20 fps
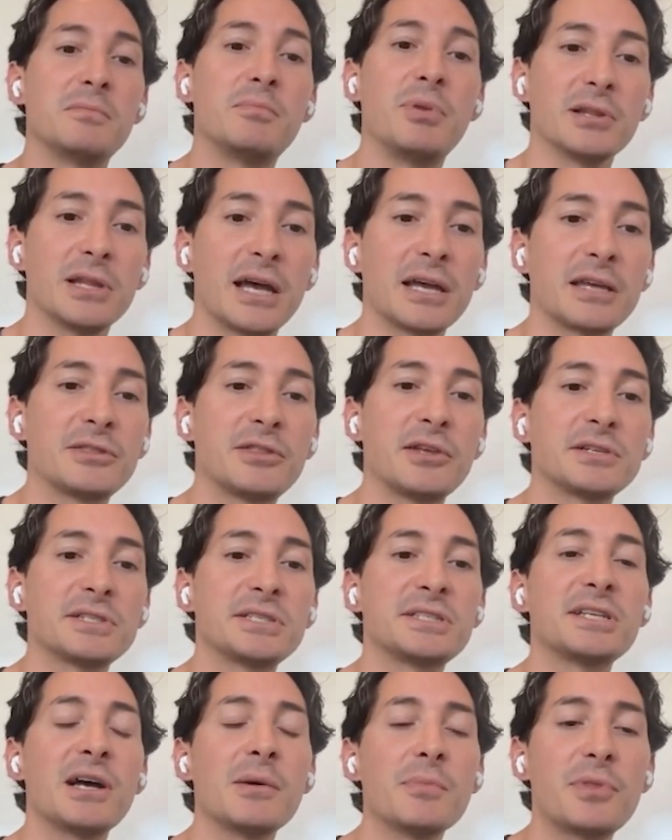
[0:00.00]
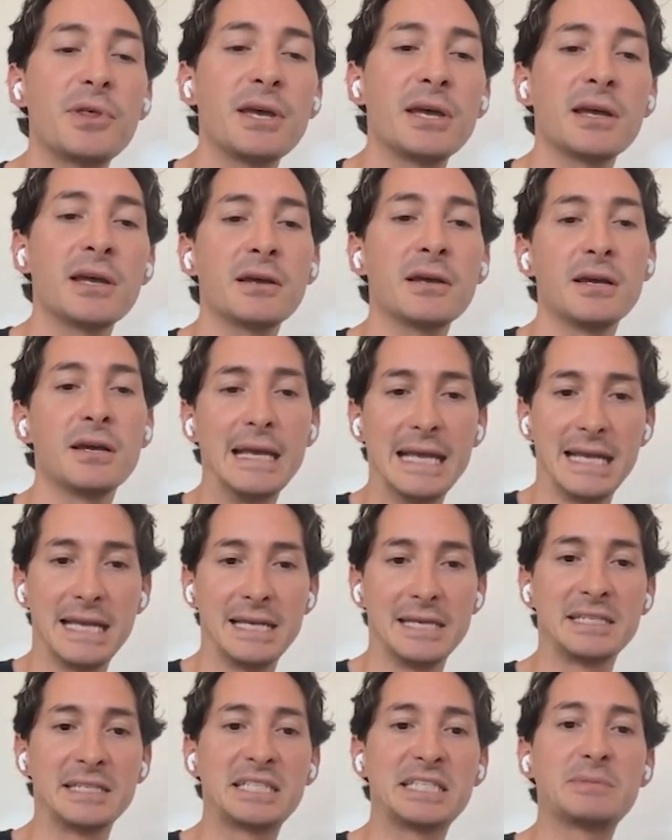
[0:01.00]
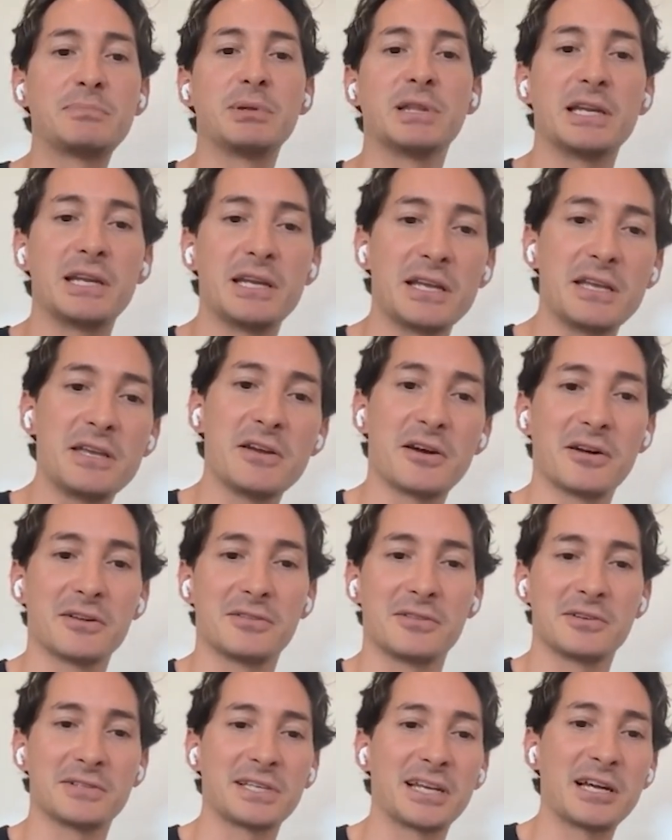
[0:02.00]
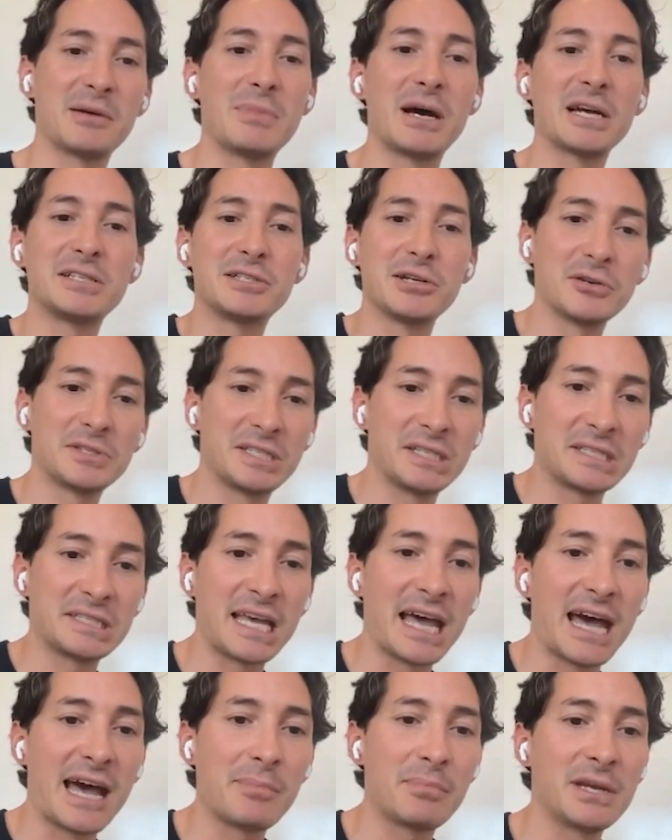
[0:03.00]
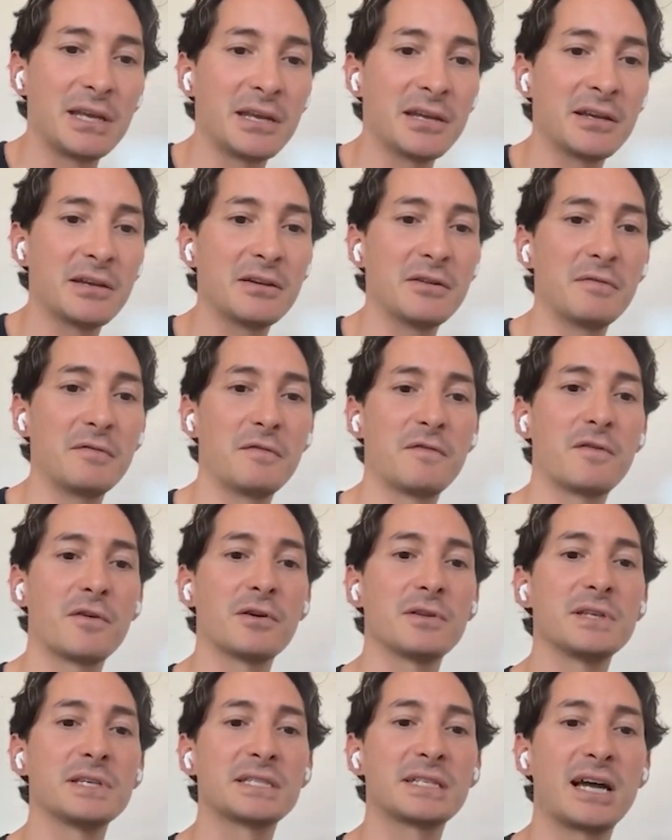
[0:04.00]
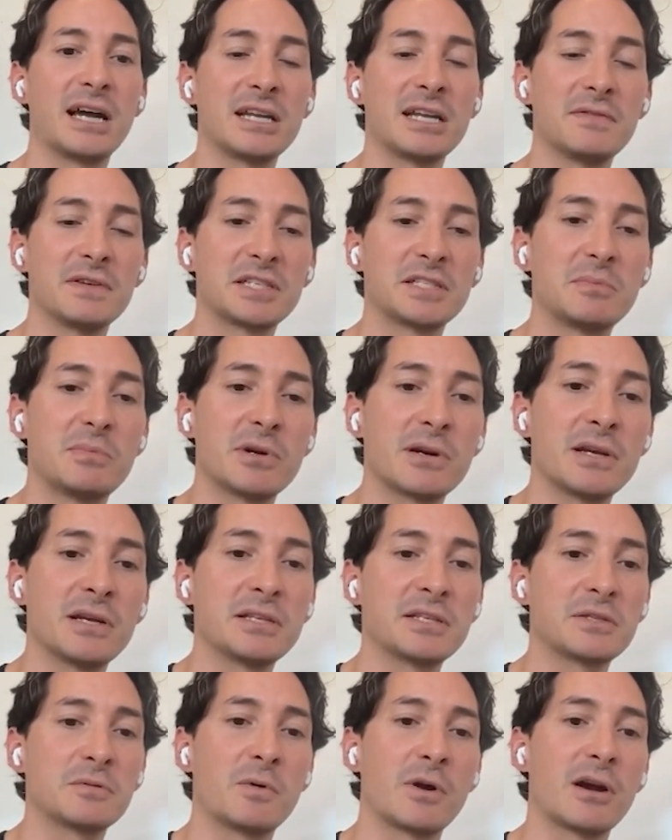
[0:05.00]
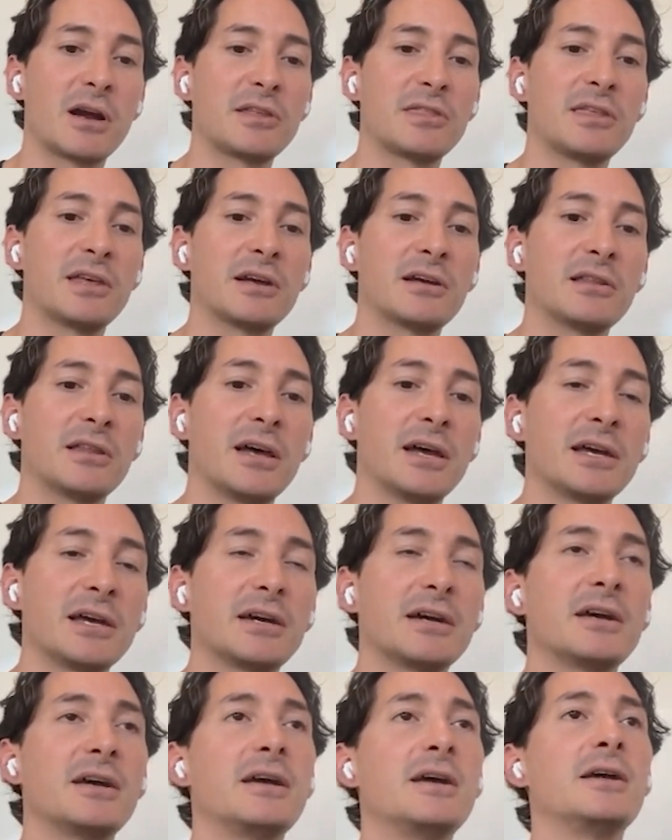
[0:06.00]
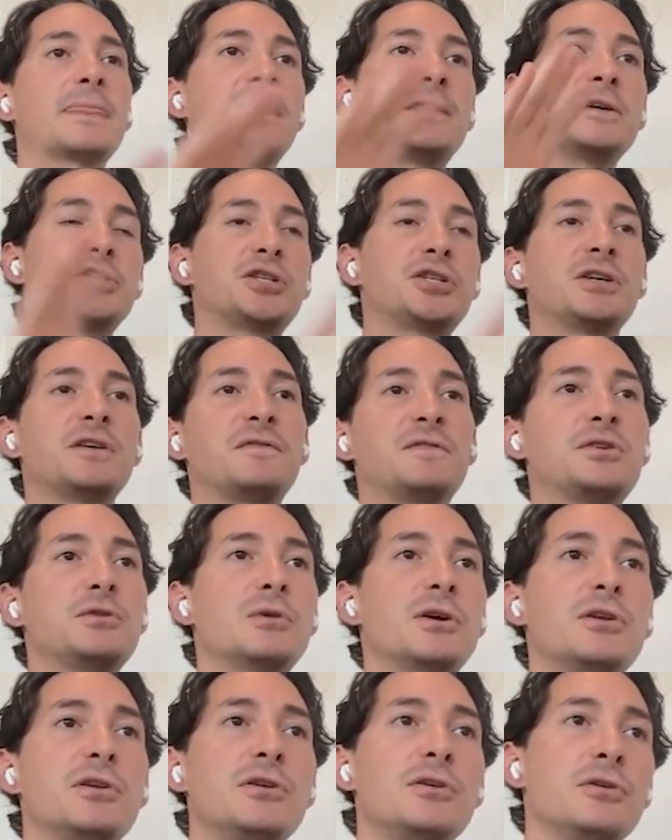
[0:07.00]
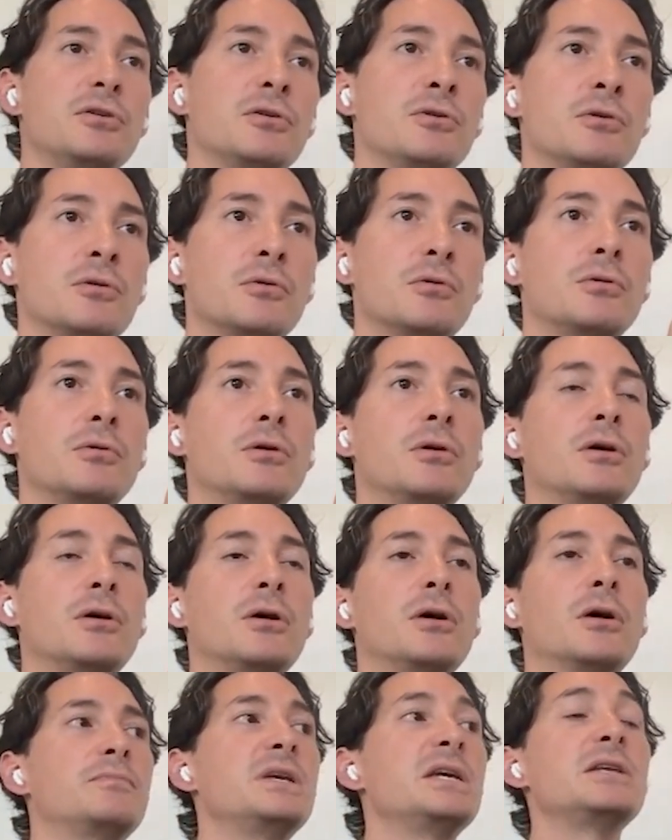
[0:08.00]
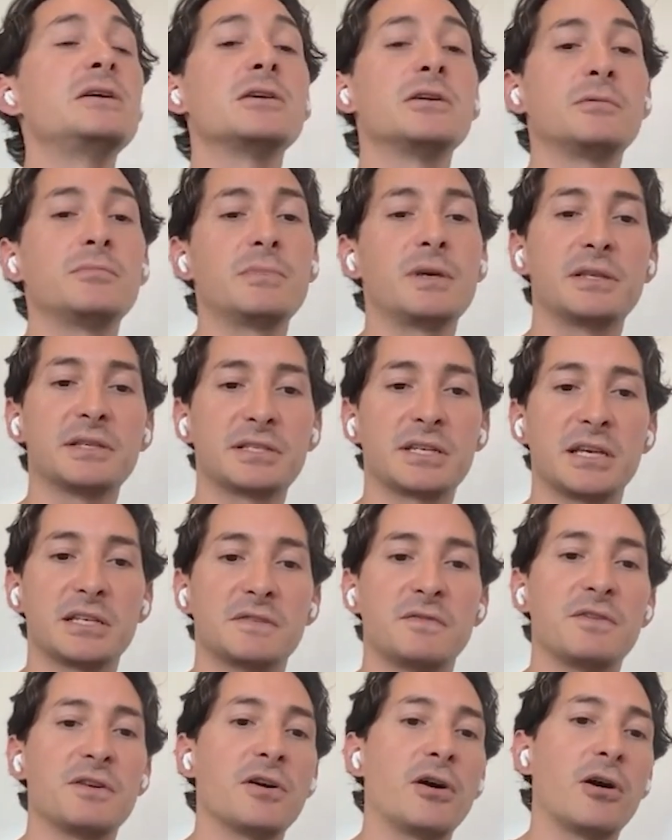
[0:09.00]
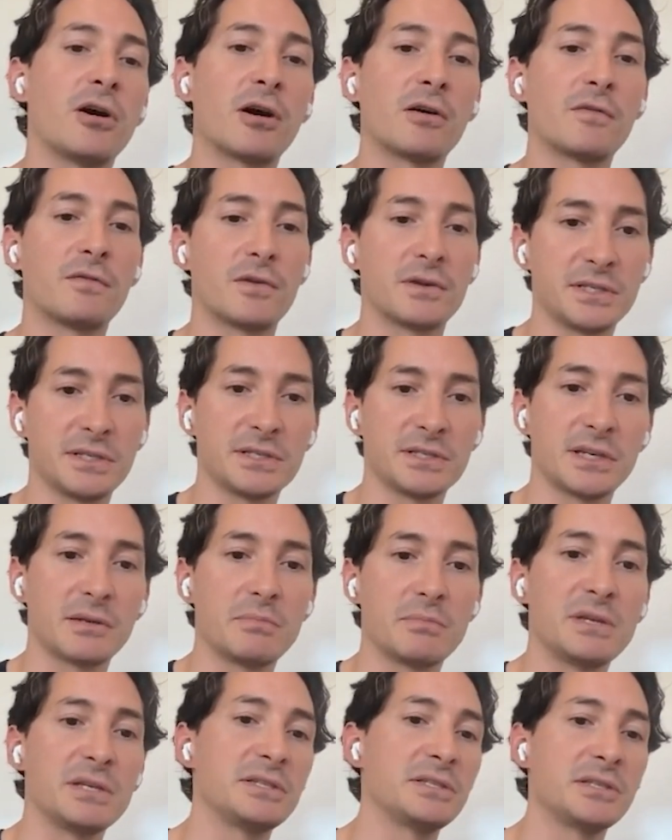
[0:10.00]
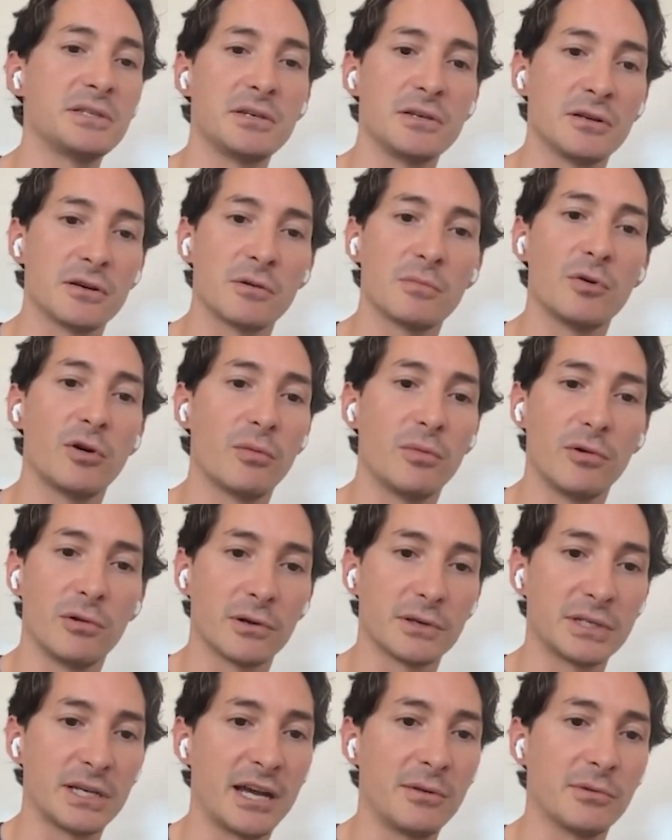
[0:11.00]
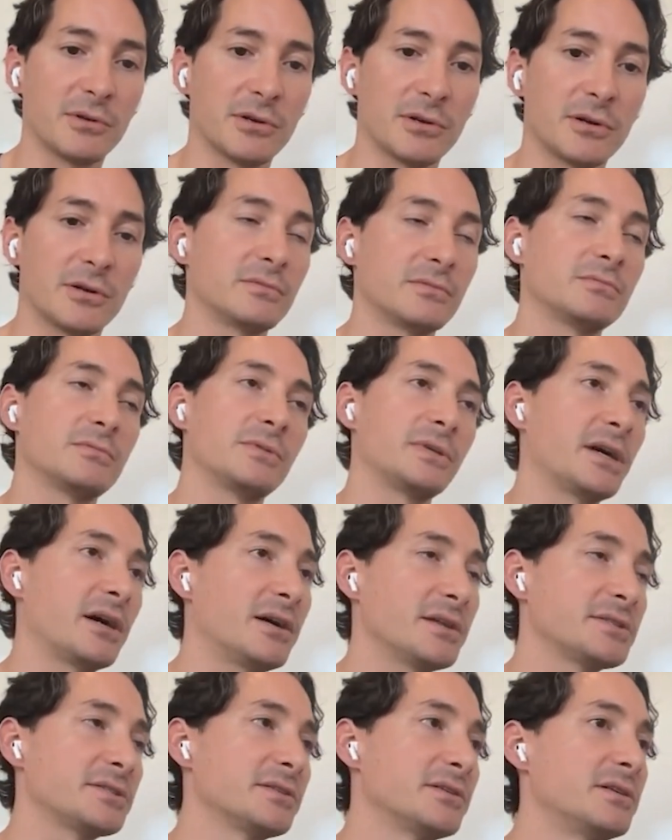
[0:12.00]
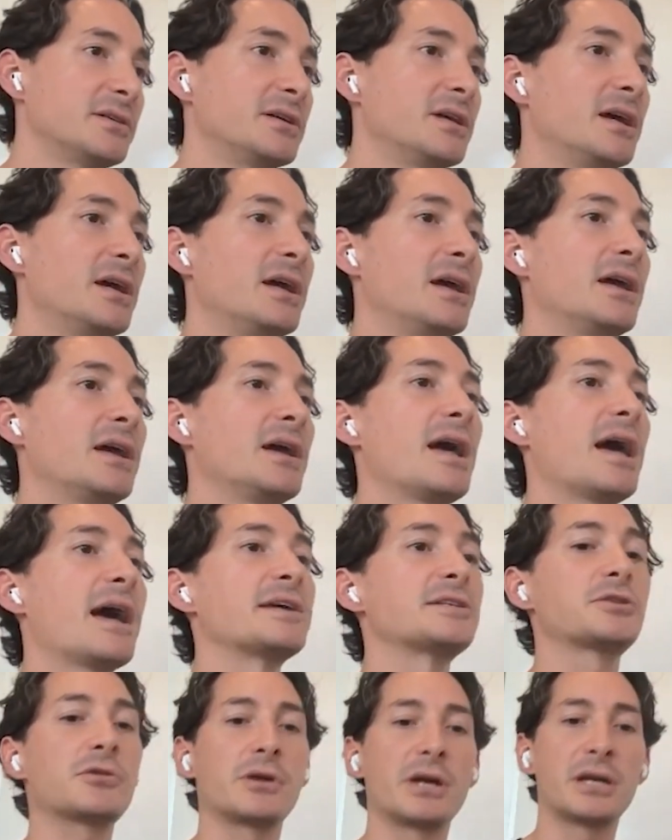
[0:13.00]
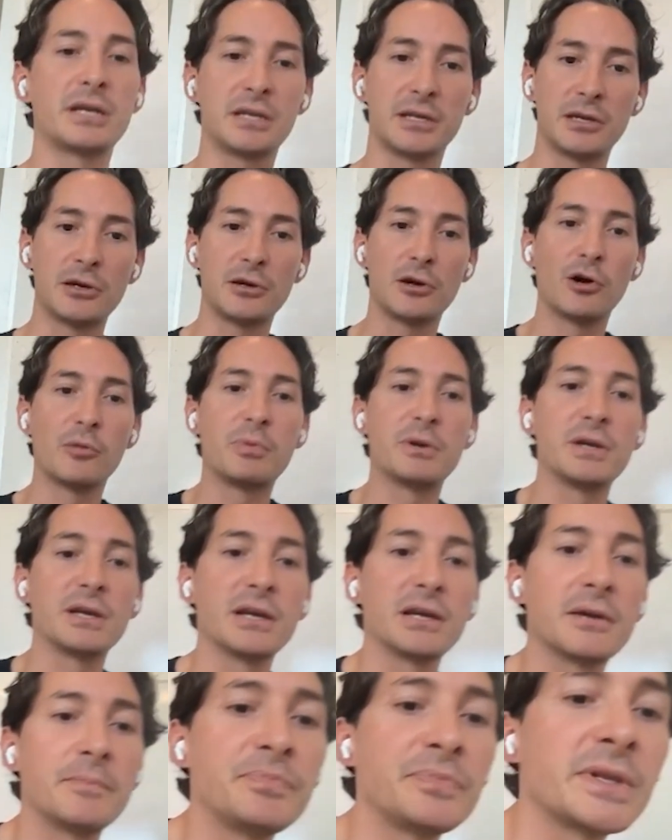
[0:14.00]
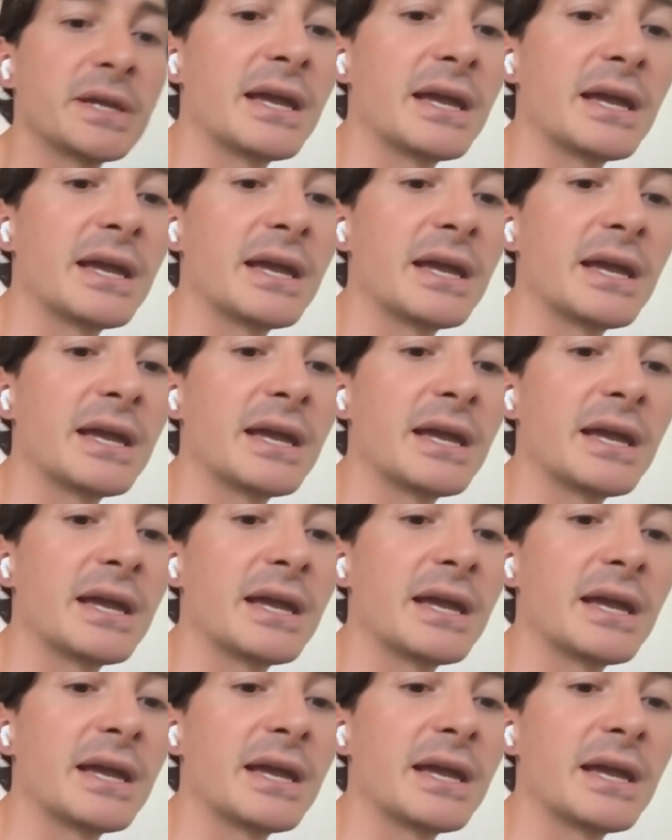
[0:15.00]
But like there's something splitting here. There's like a mitosis happening for this kind of experience where I think like the shift to a new medium, in this case VR versus like PC or mobile or tablet or console, has created an opening.